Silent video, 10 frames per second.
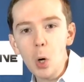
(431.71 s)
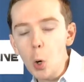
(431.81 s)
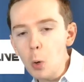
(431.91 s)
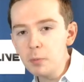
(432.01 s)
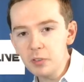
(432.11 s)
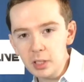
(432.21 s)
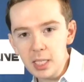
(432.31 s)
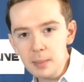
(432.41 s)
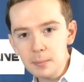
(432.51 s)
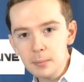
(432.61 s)

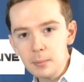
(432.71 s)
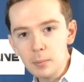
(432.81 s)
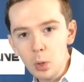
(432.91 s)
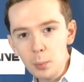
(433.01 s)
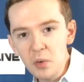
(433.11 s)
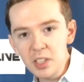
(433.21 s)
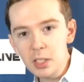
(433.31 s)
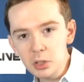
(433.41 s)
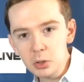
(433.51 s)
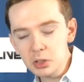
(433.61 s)
Hopefully, more movie
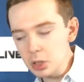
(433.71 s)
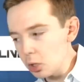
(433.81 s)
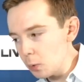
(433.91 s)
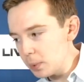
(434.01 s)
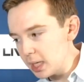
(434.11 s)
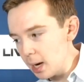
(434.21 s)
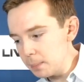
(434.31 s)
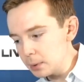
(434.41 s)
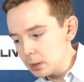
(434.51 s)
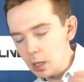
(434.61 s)
theaters will start opening
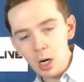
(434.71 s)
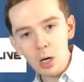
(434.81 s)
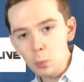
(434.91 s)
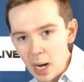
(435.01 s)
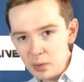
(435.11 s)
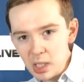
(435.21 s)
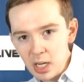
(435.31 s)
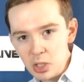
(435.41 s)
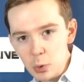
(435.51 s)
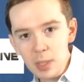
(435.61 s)
up around the
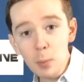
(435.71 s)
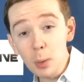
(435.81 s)
country.